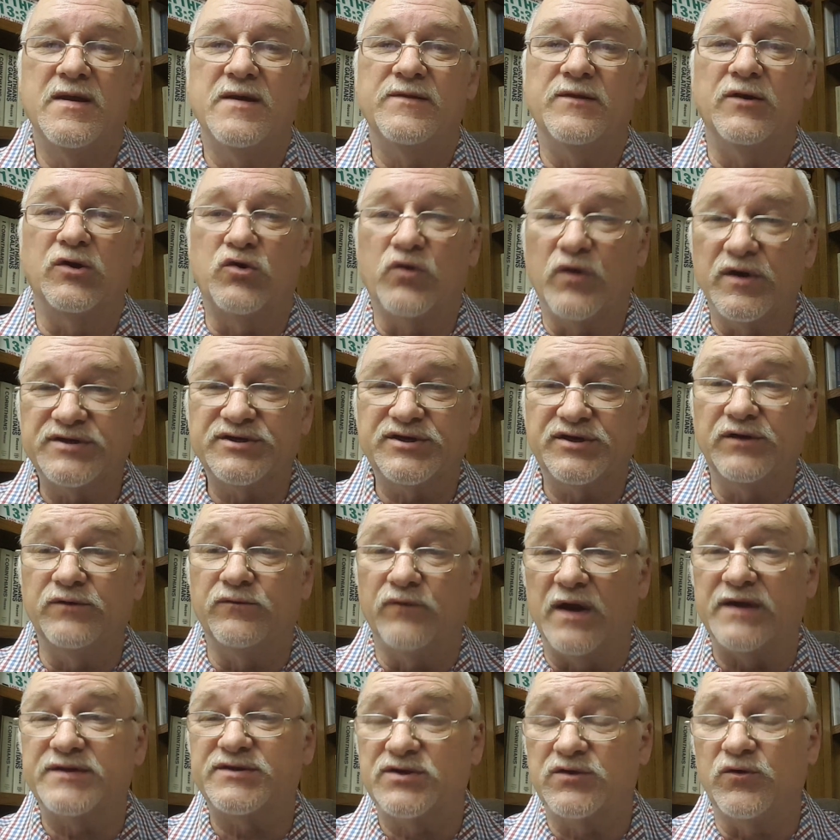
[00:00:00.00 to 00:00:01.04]
The Christian
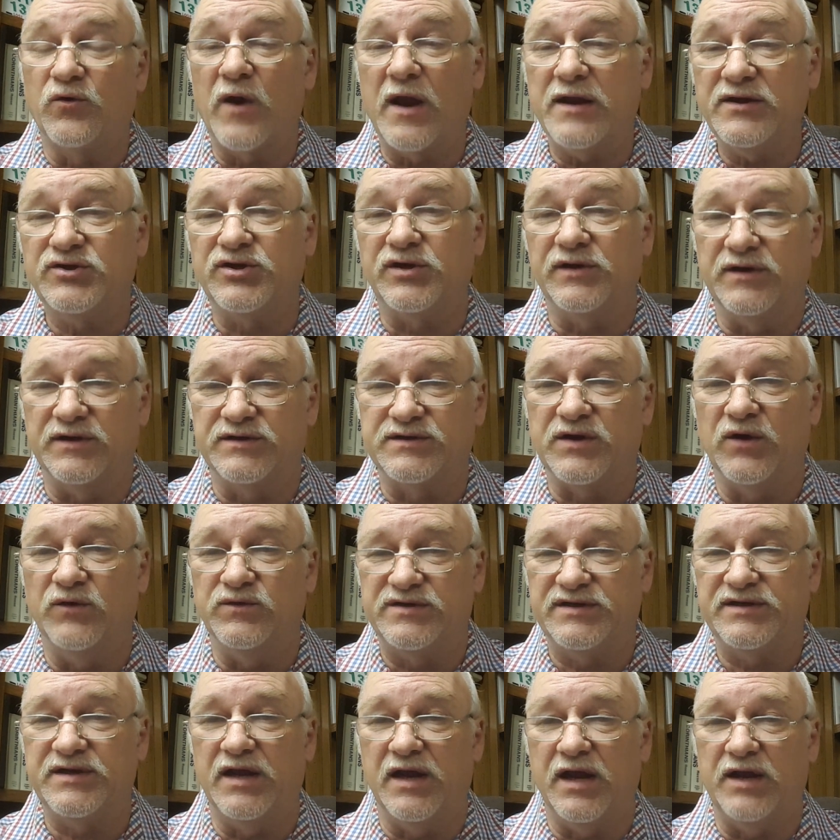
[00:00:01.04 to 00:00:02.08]
Restoration
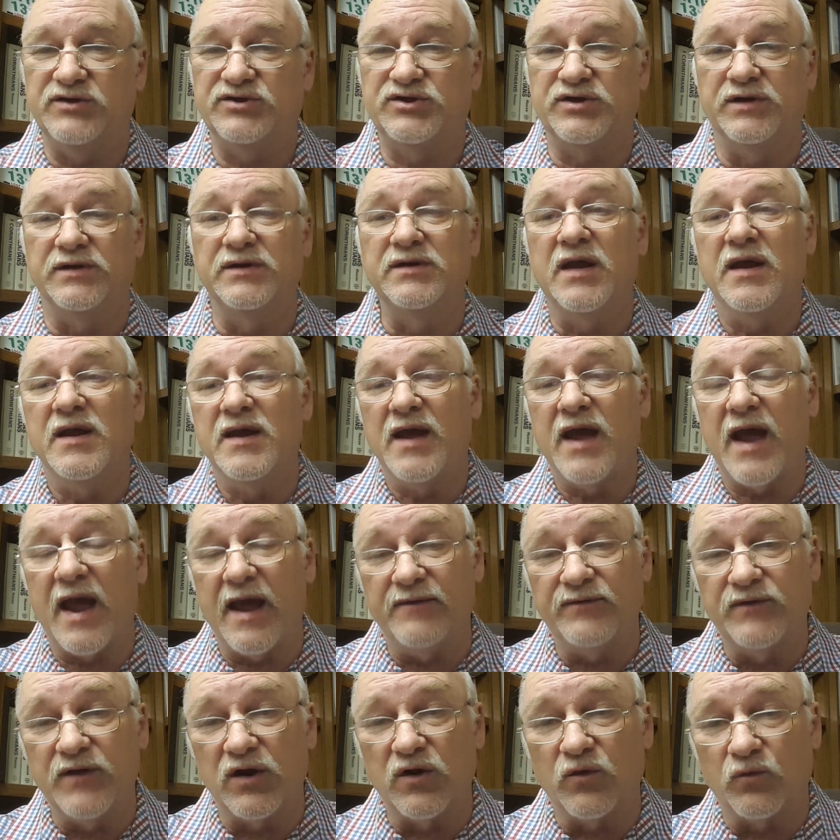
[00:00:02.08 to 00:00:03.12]
Association
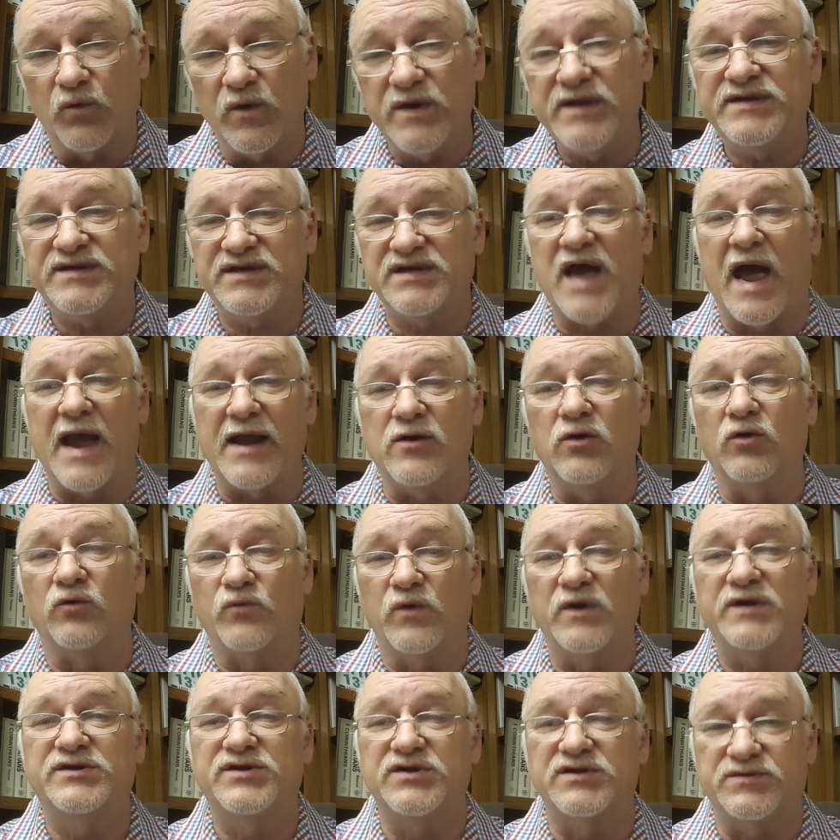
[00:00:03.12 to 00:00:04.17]
and their Recycled
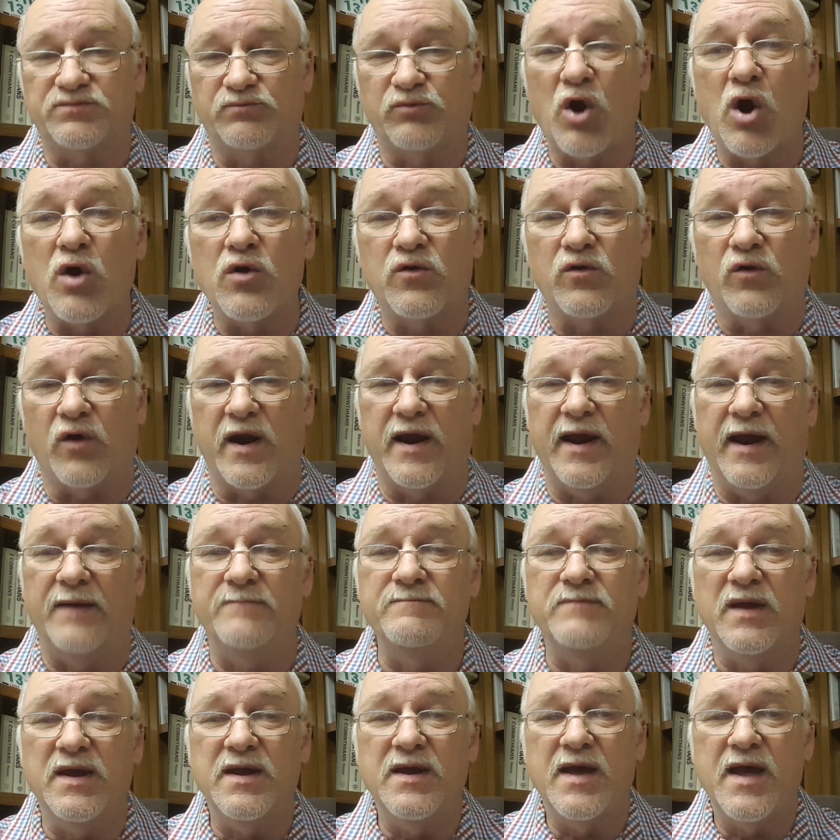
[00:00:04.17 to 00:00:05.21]
Riches program